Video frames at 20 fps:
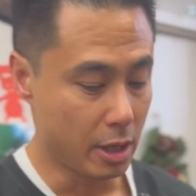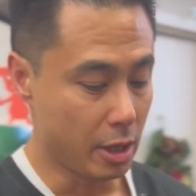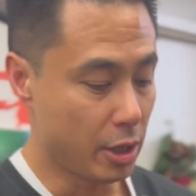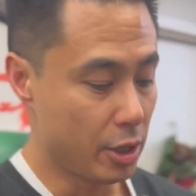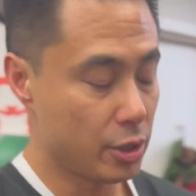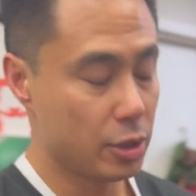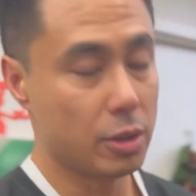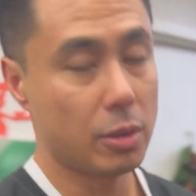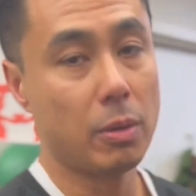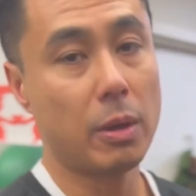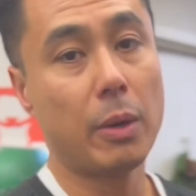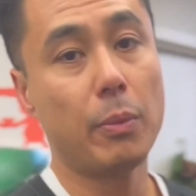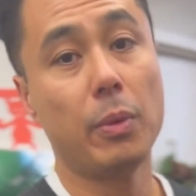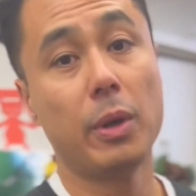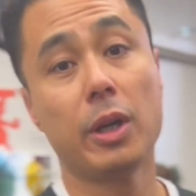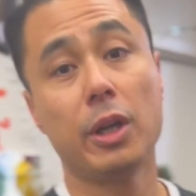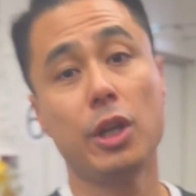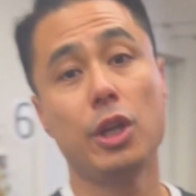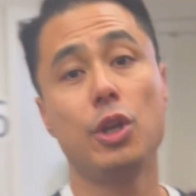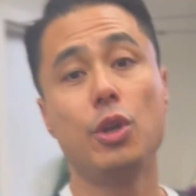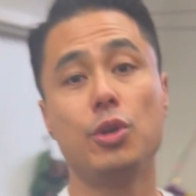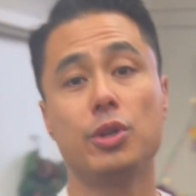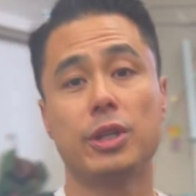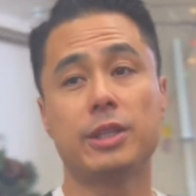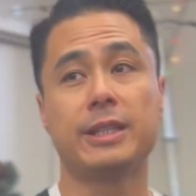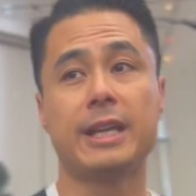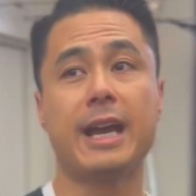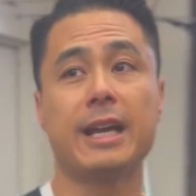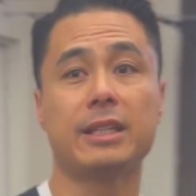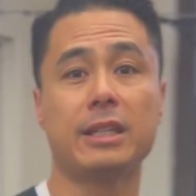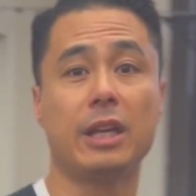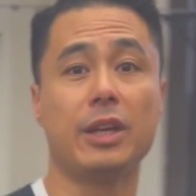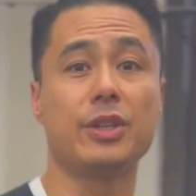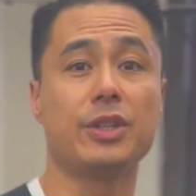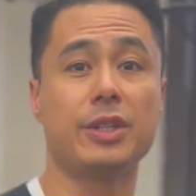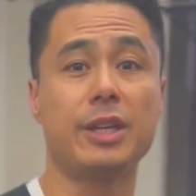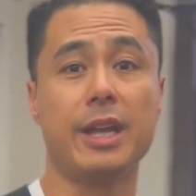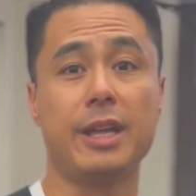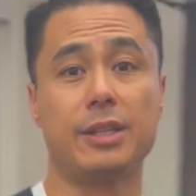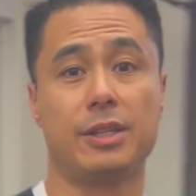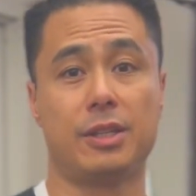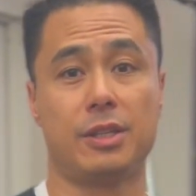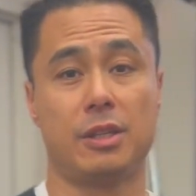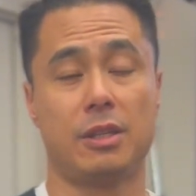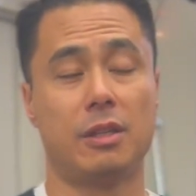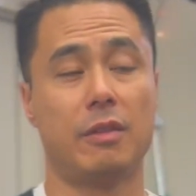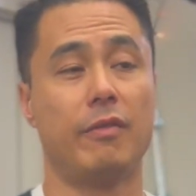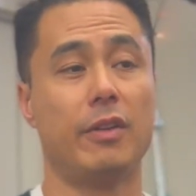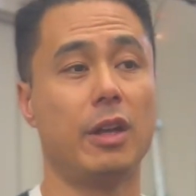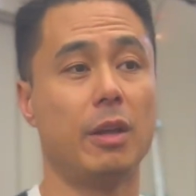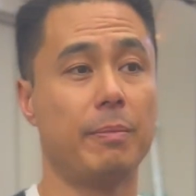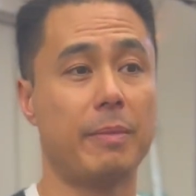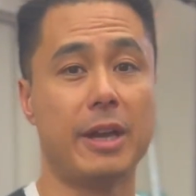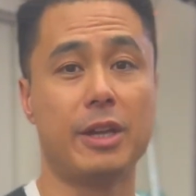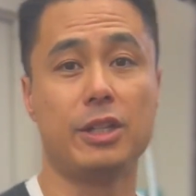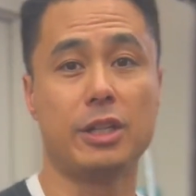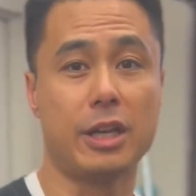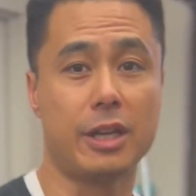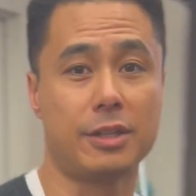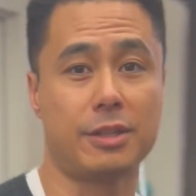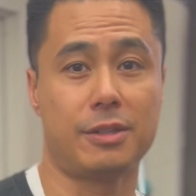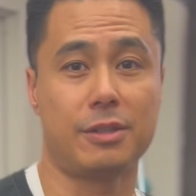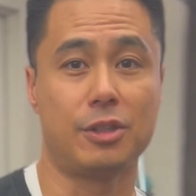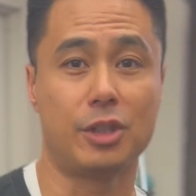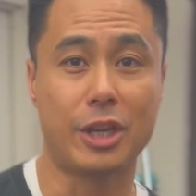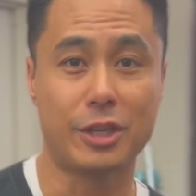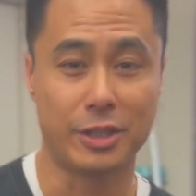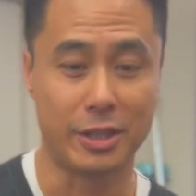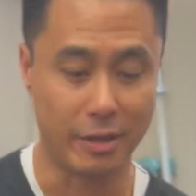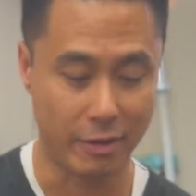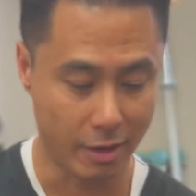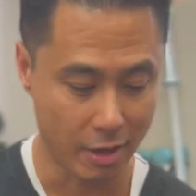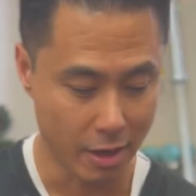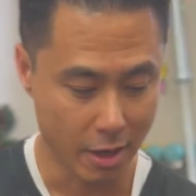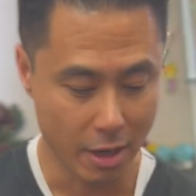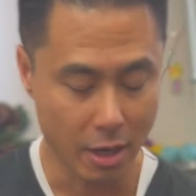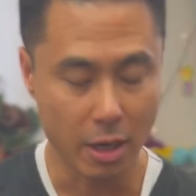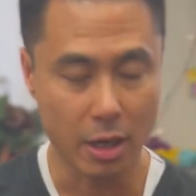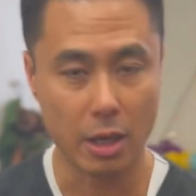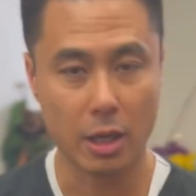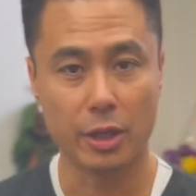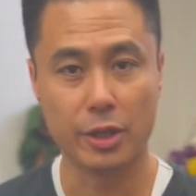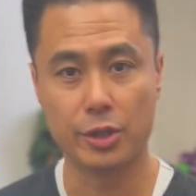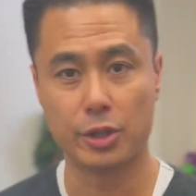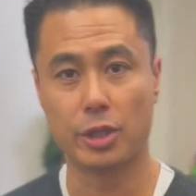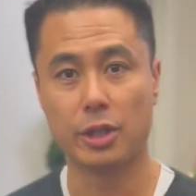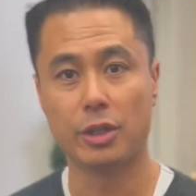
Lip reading: So we're going to use a tactile sense developed by Jesse Ollinger,